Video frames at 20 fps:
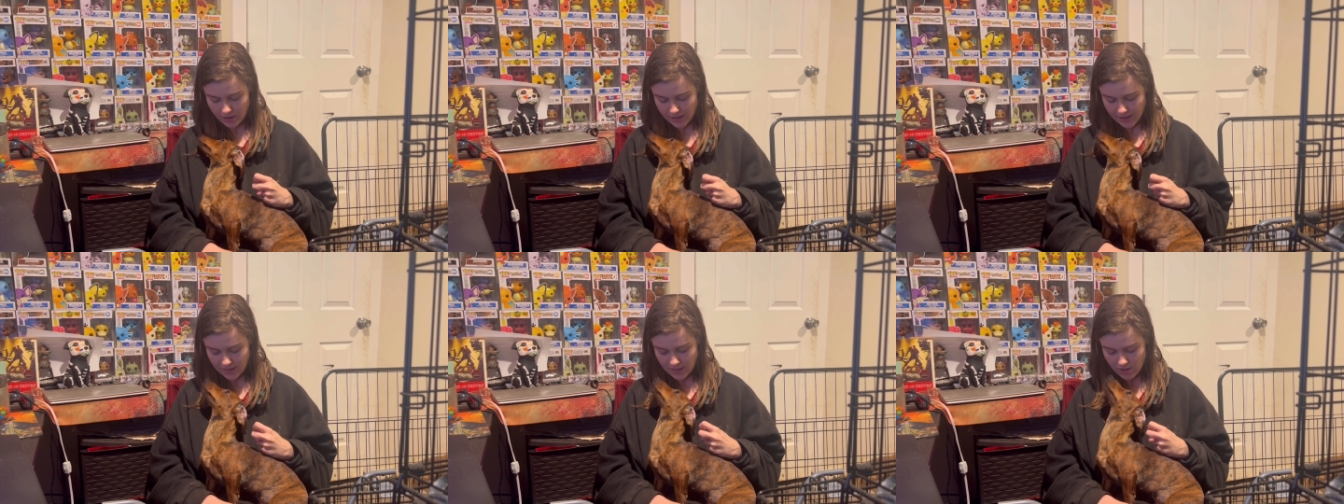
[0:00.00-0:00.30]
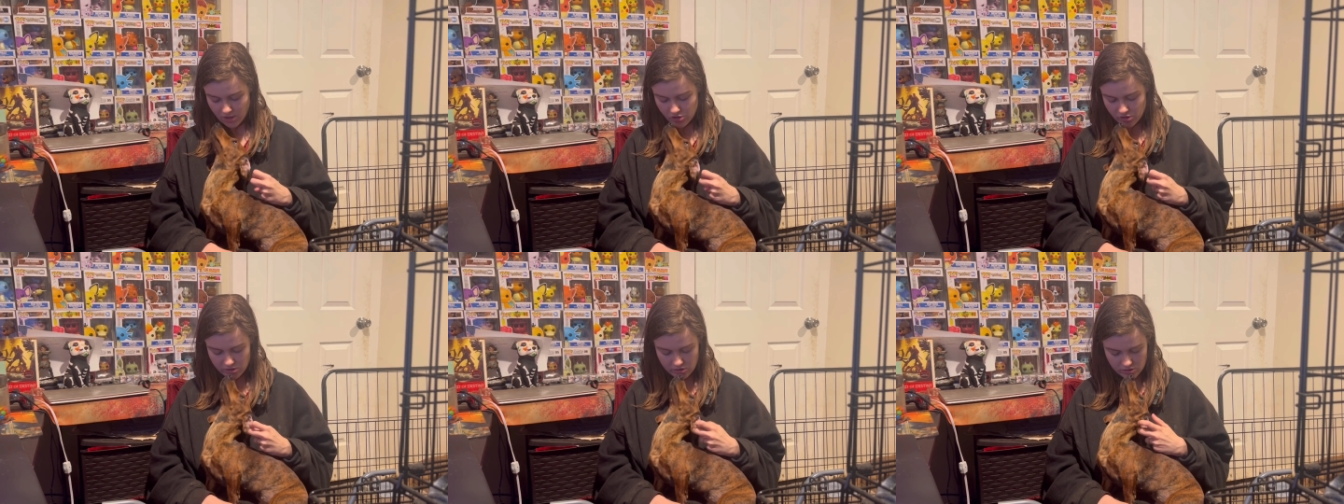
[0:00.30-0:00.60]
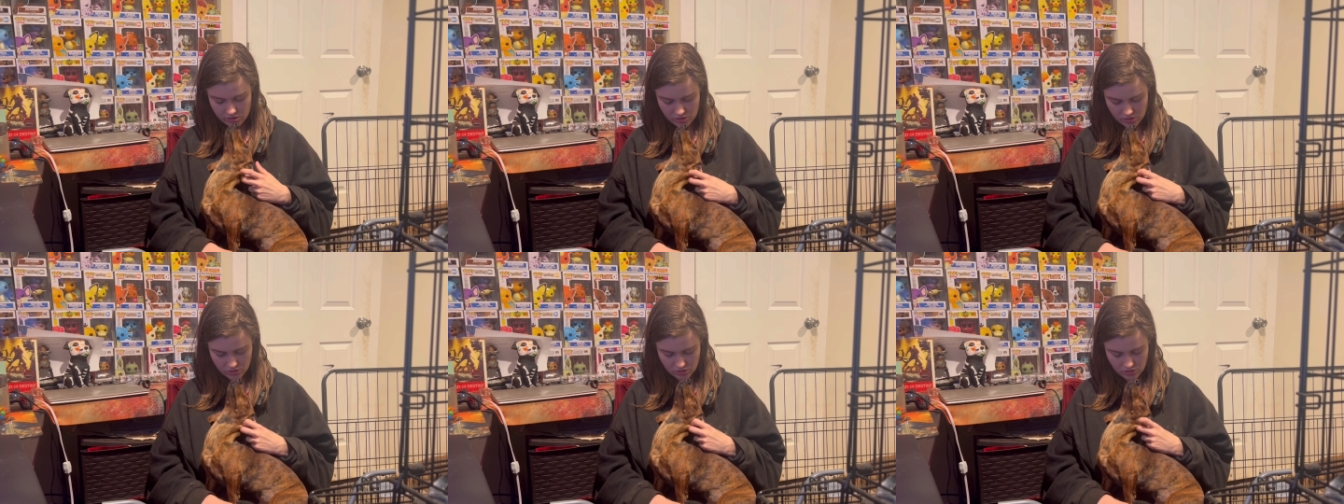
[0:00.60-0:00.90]
and I think
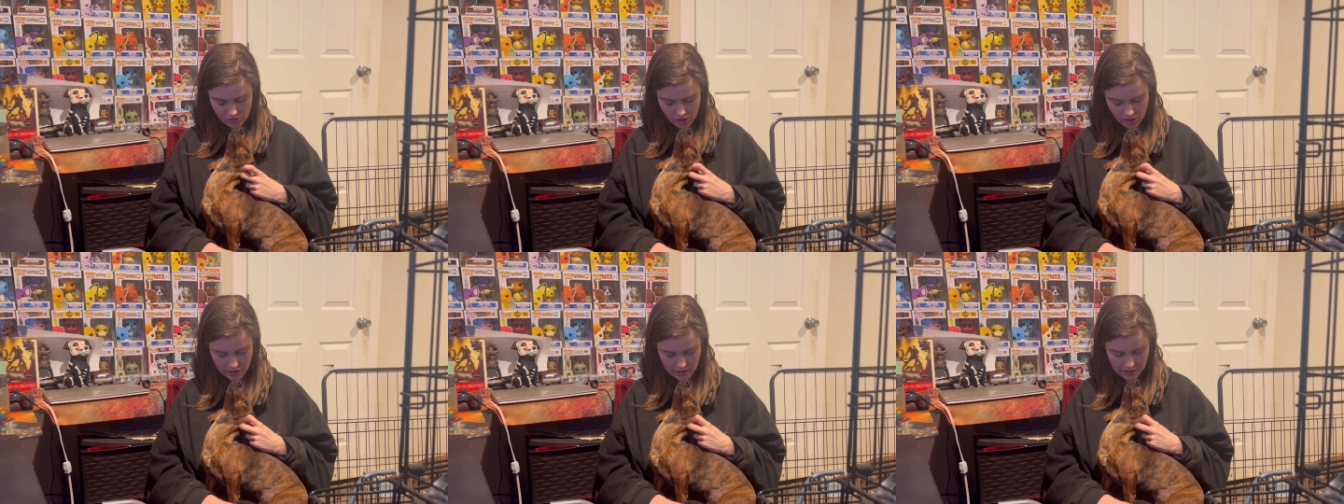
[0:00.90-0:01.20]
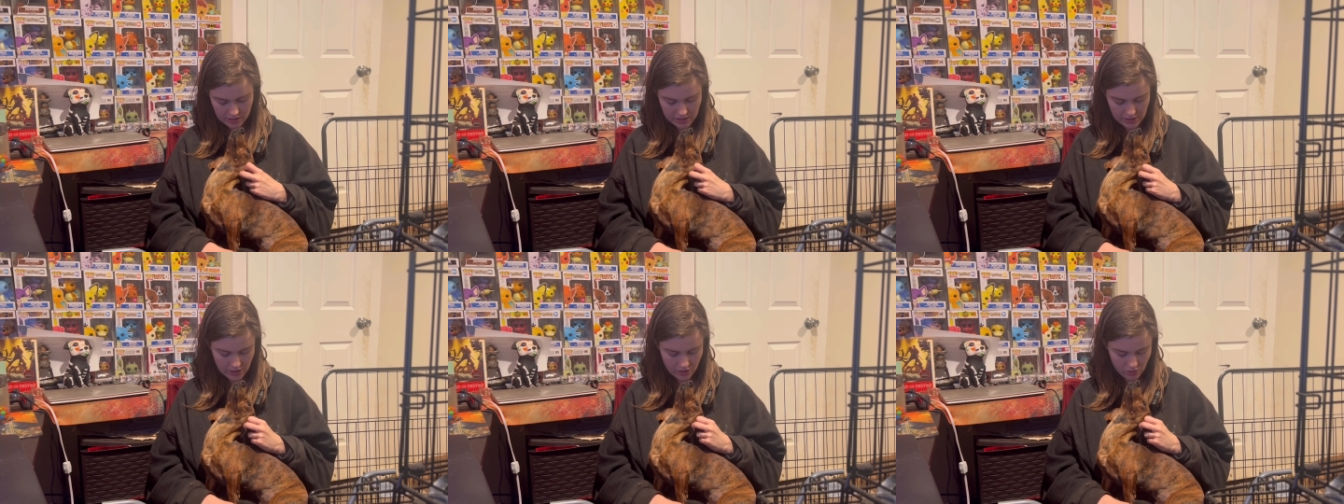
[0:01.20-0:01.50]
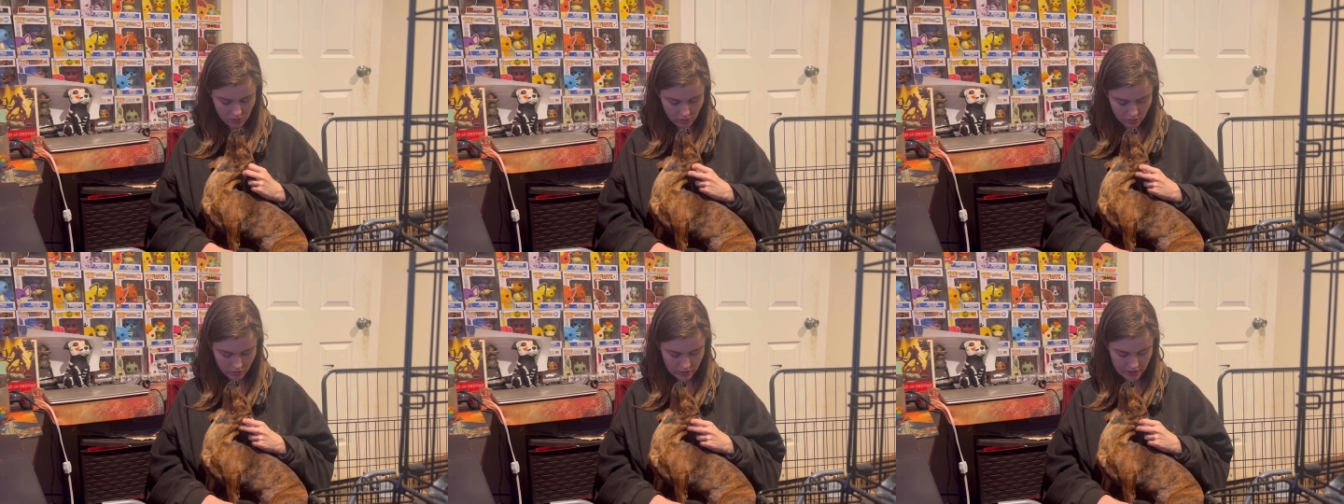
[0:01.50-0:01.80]
she's turning a
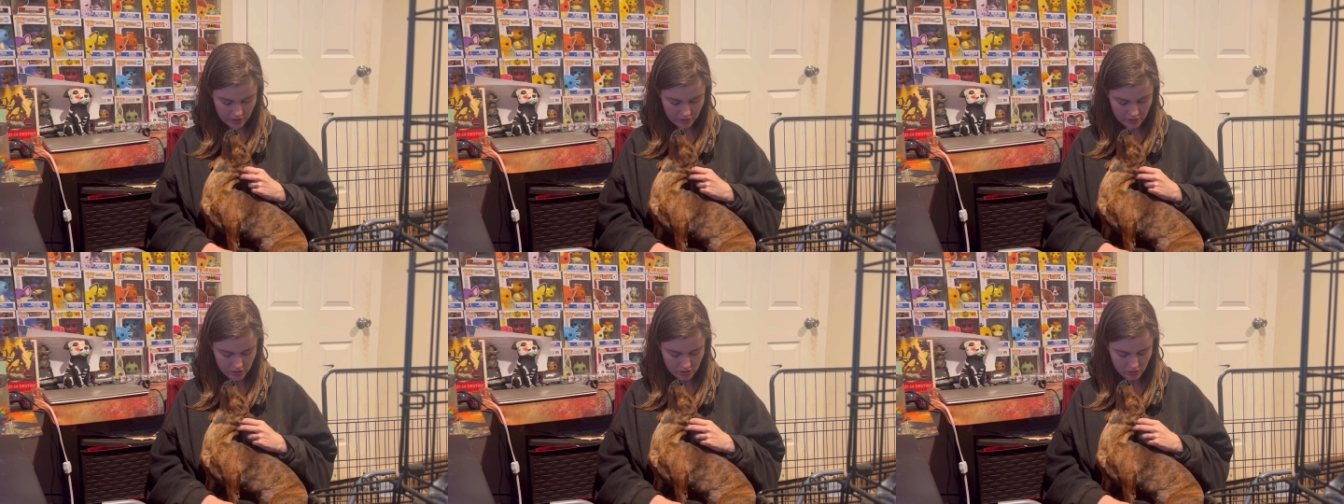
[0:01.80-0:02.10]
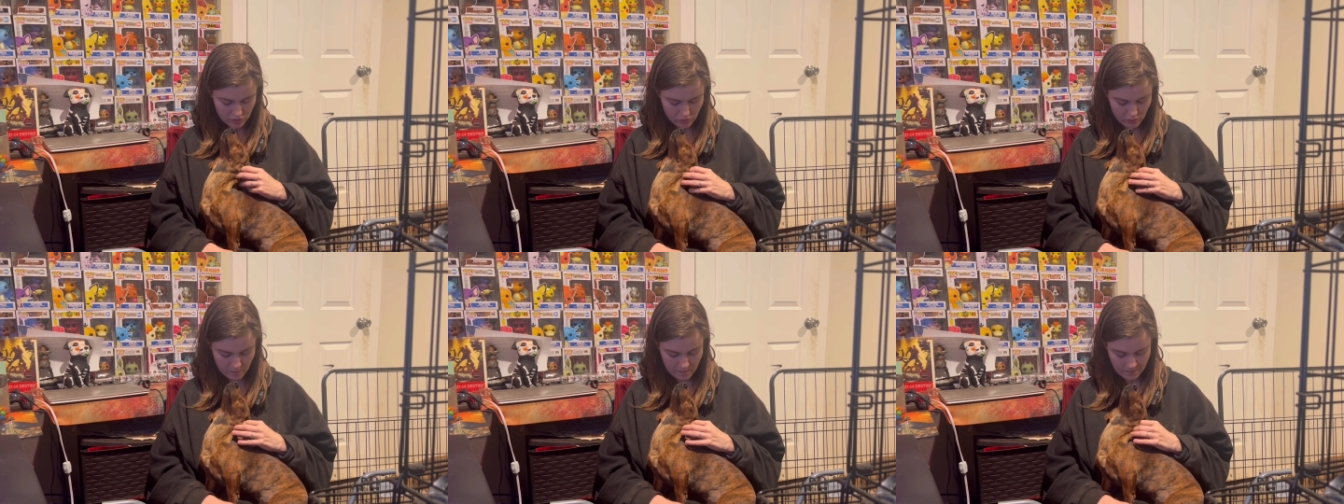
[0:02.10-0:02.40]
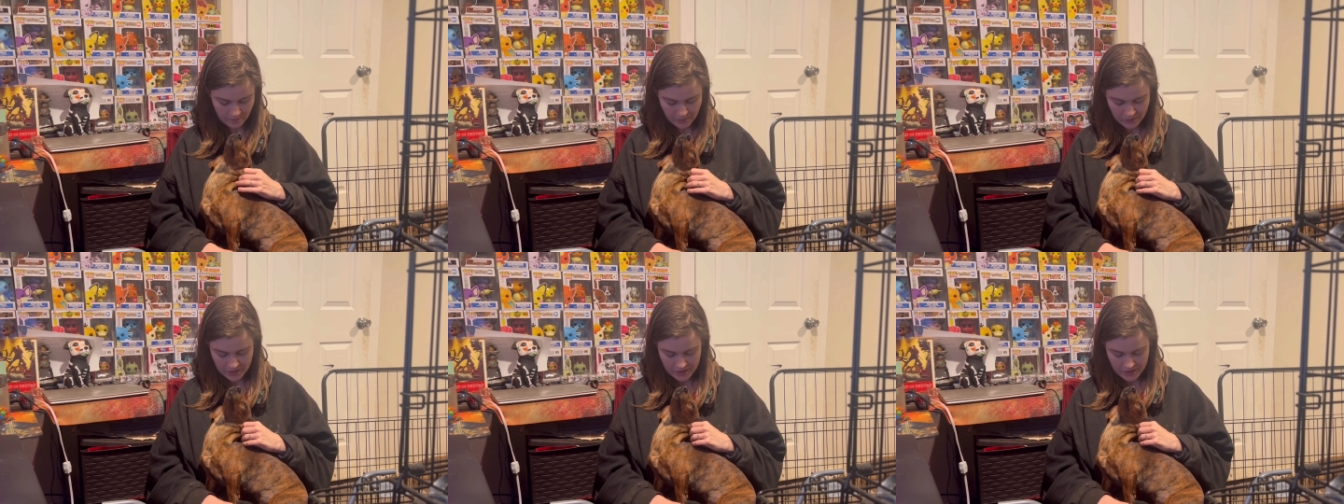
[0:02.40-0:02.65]
year old here soon.